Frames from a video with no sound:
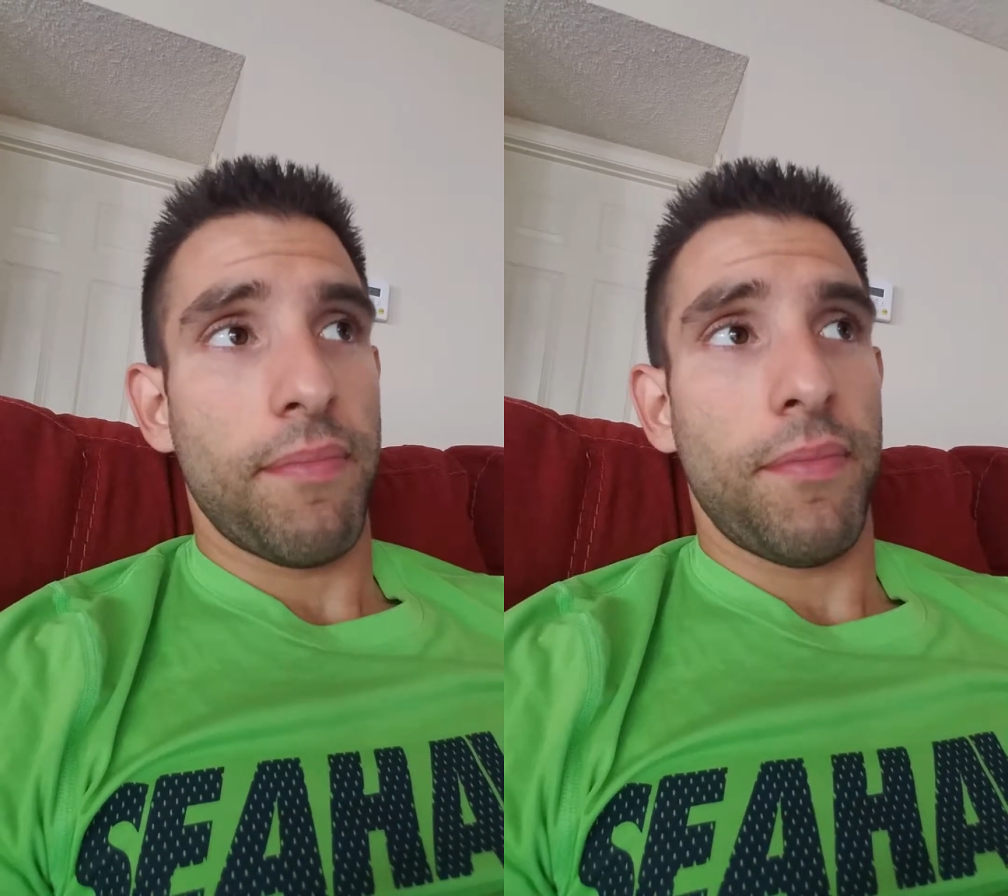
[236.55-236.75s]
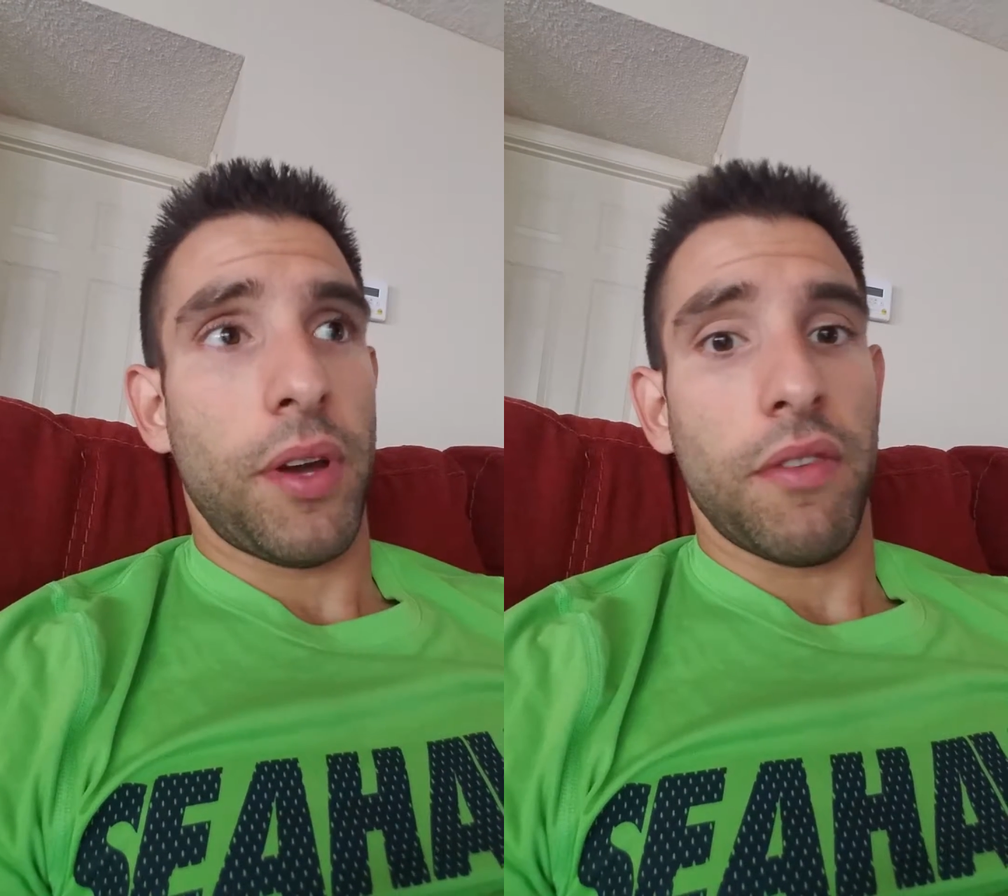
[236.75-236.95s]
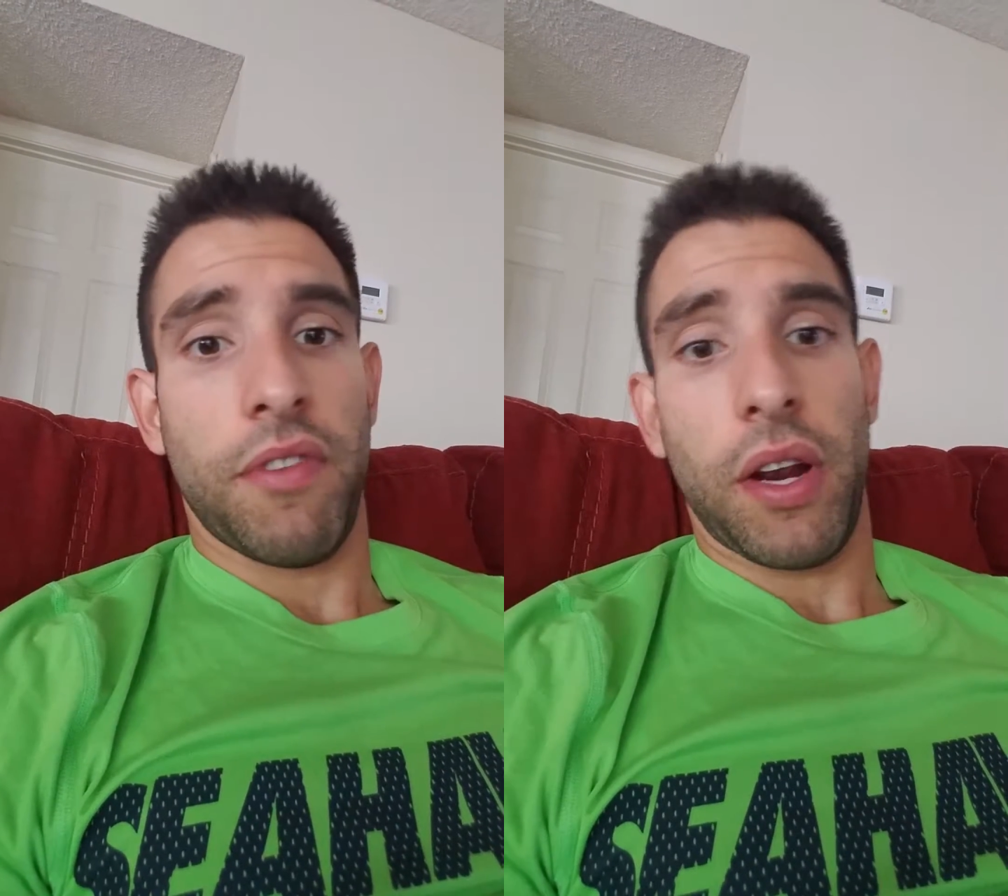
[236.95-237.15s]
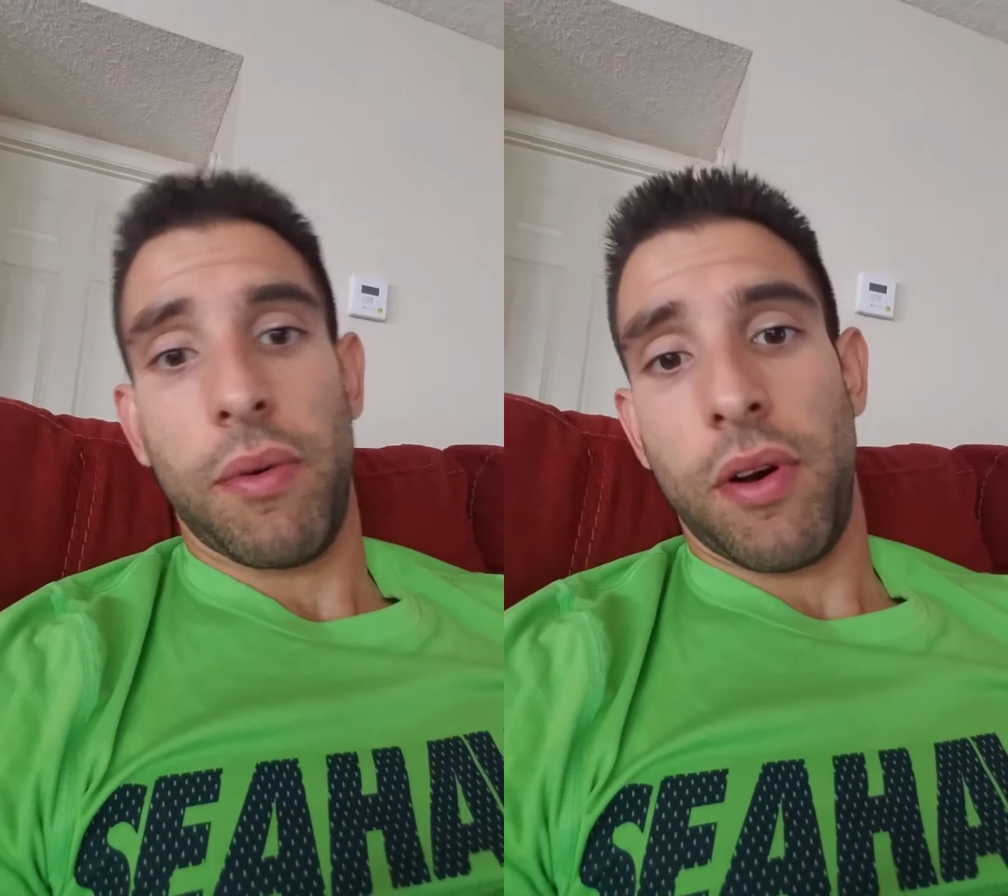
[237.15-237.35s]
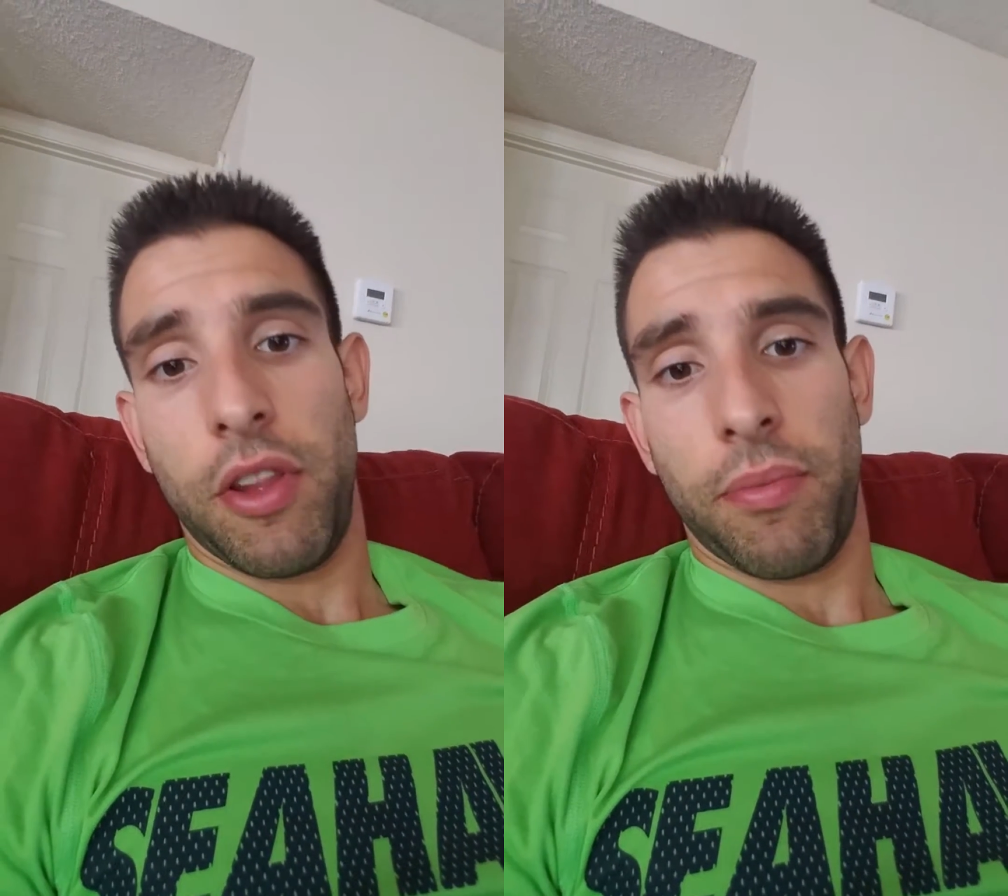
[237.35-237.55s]
done very
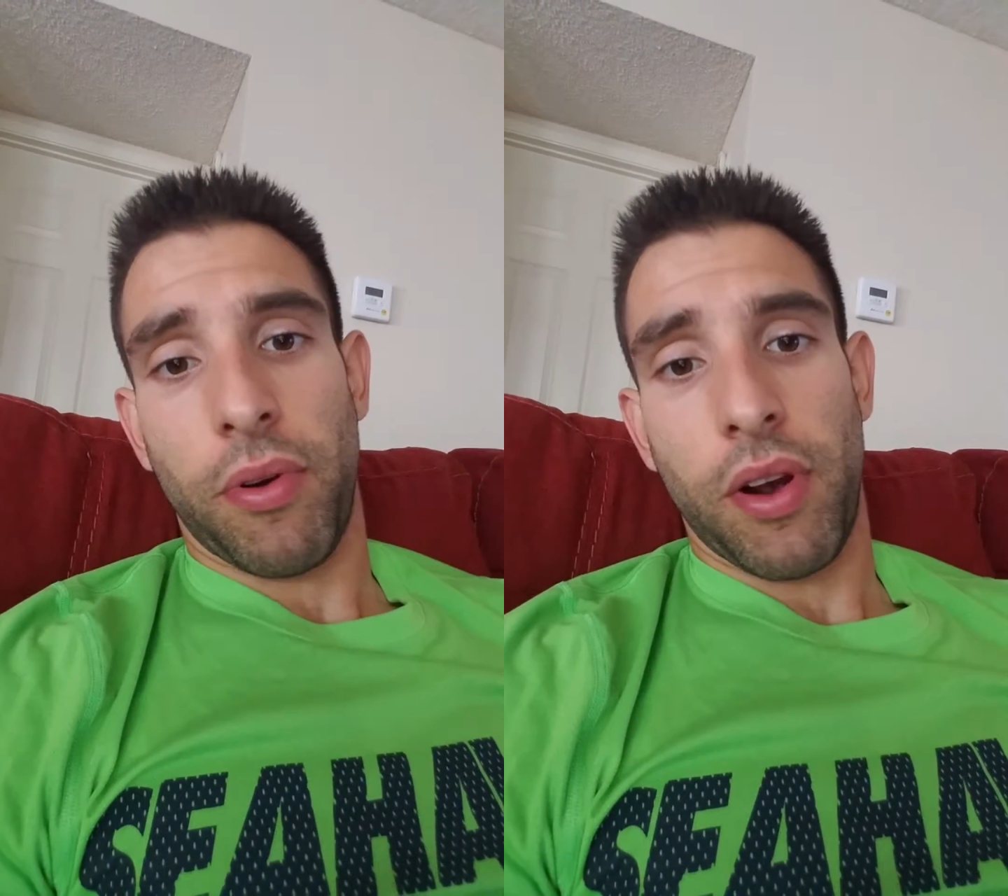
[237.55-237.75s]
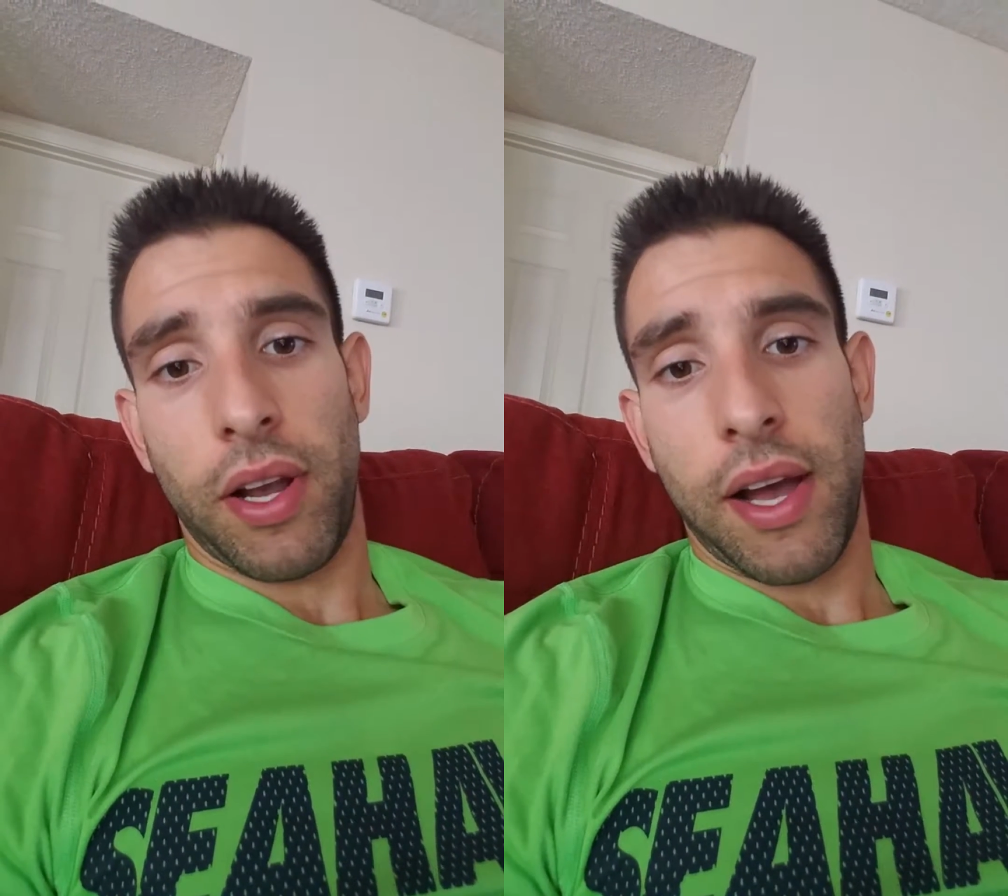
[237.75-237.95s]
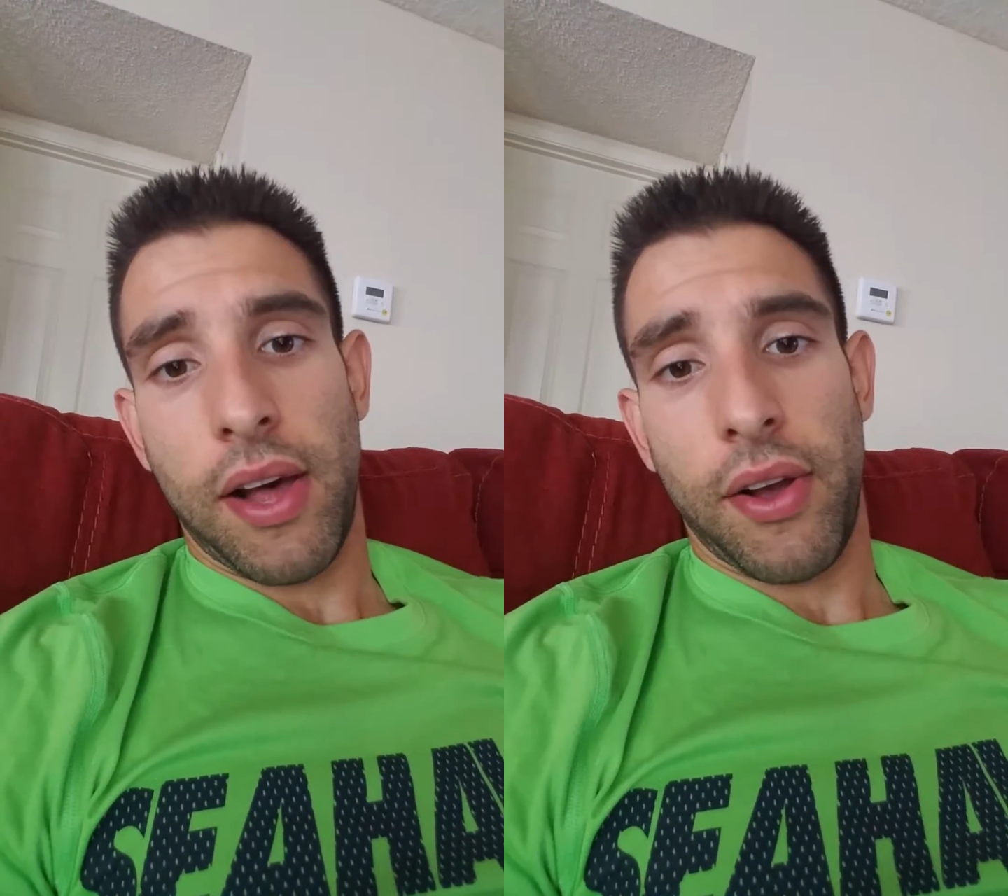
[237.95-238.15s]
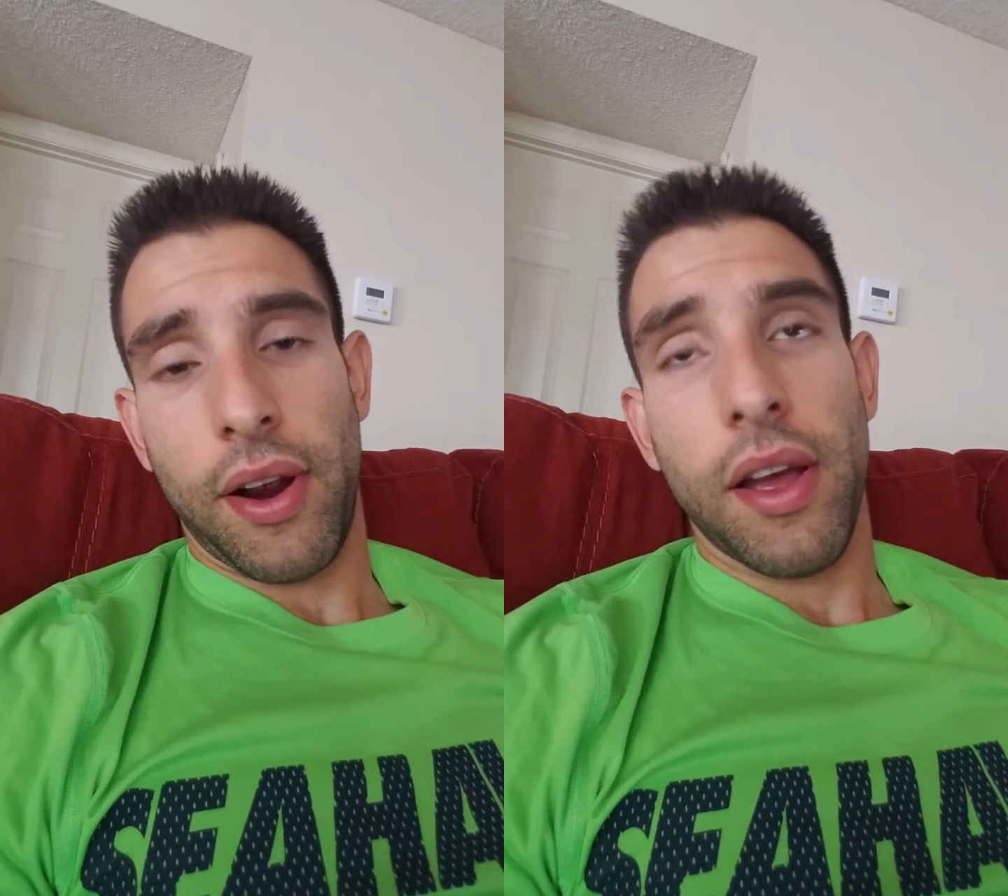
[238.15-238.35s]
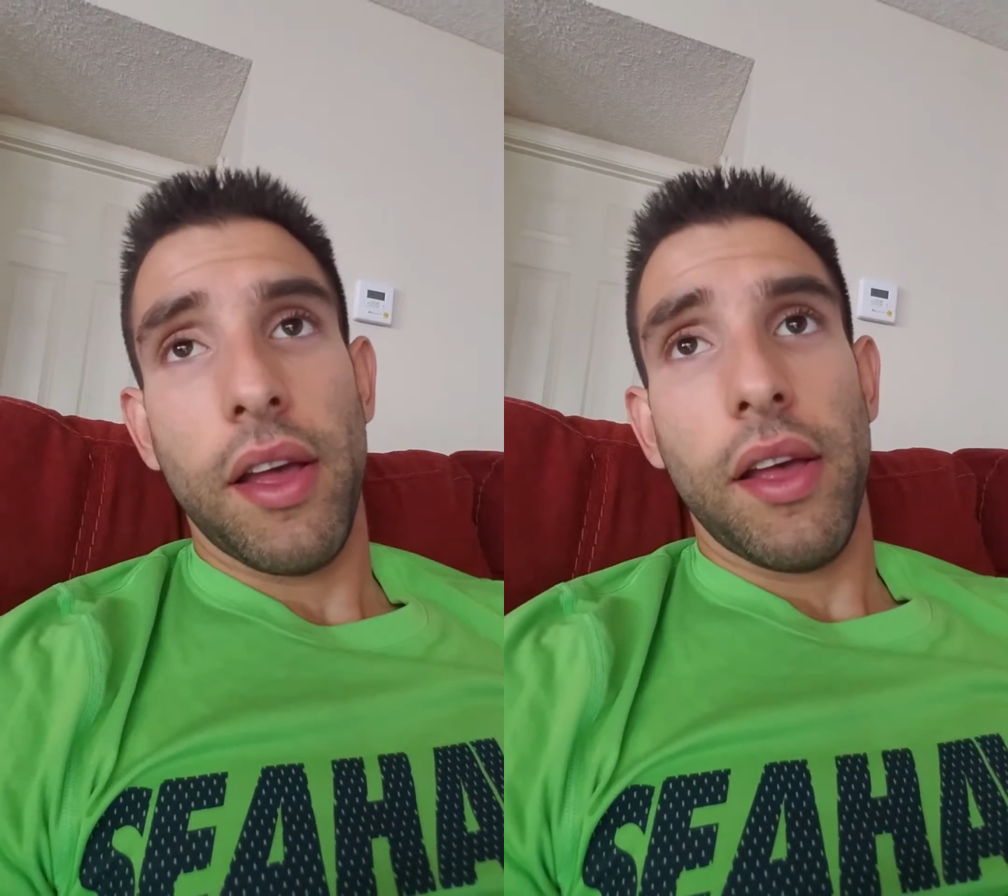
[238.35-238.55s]
well on the prong collar.